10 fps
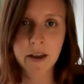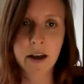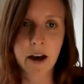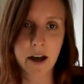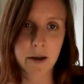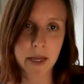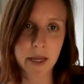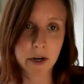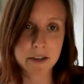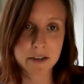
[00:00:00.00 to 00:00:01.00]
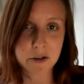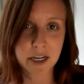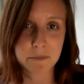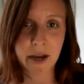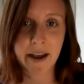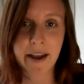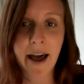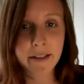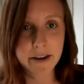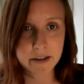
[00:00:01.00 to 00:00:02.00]
And we're also joined by
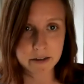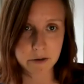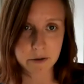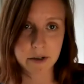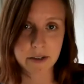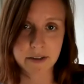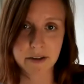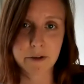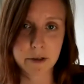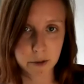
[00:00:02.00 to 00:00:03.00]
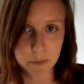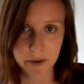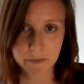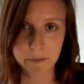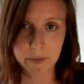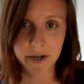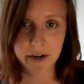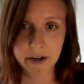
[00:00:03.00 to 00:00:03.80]
Alex, who is a future board member,